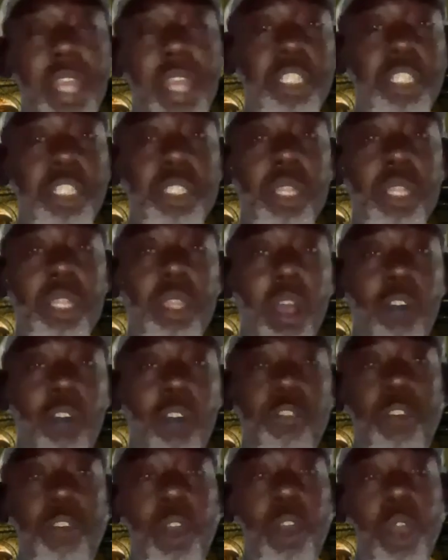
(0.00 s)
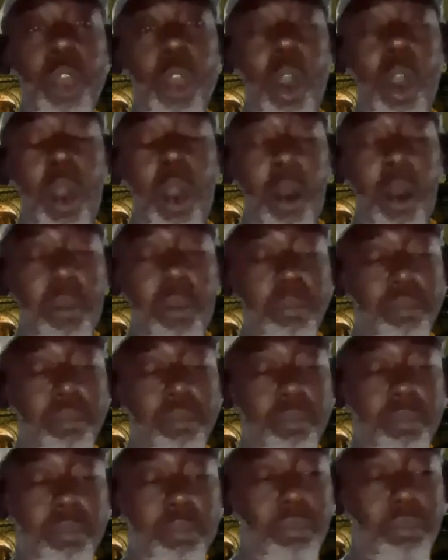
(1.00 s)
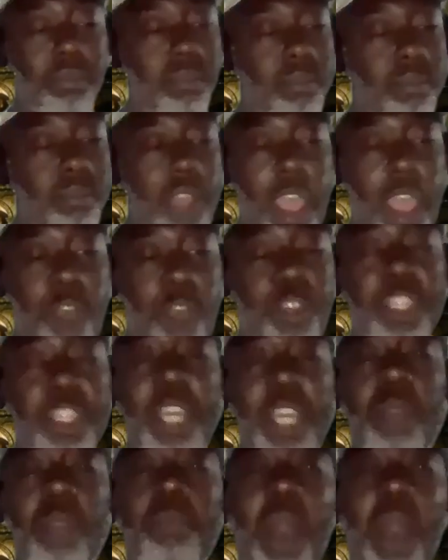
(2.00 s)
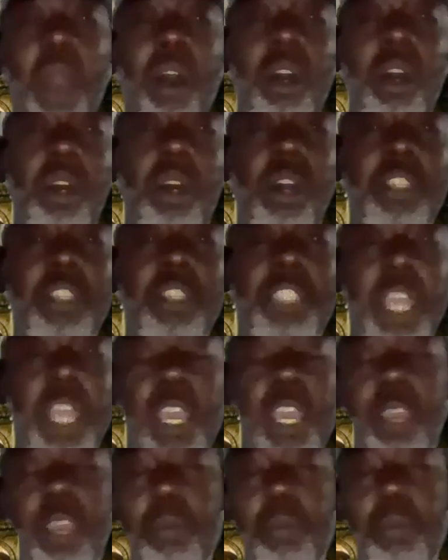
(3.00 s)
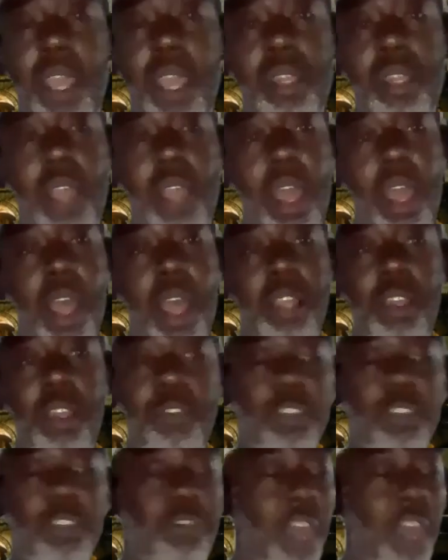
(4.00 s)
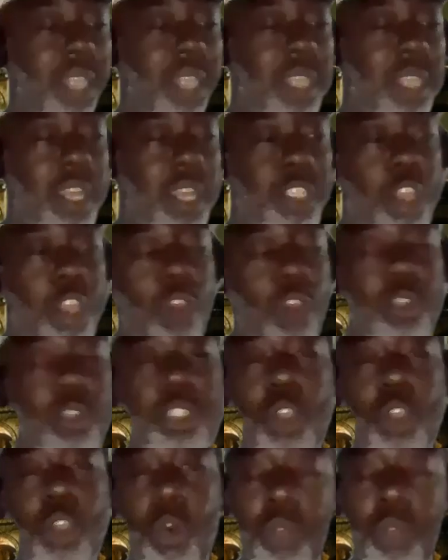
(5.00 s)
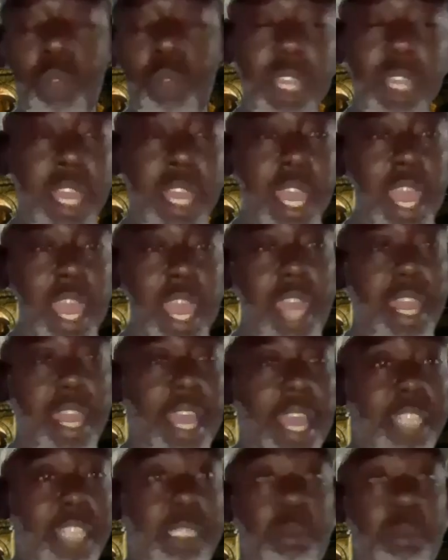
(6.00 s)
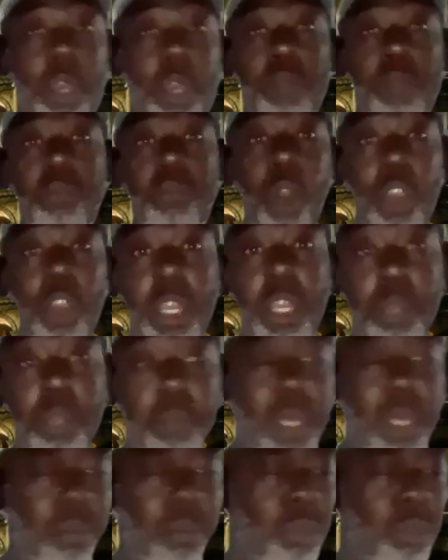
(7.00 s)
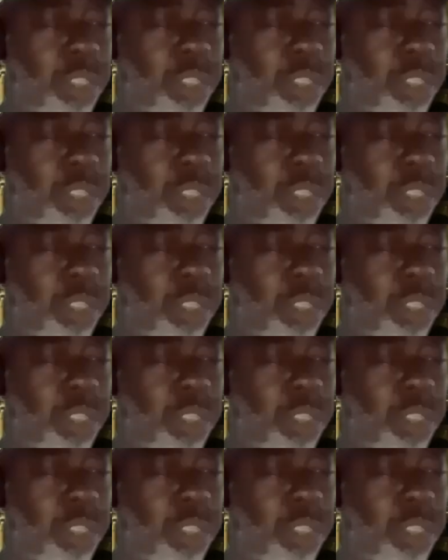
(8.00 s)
I just love everything about her team, man. I love the fact that it's her and Tony, and they got some good marketing people.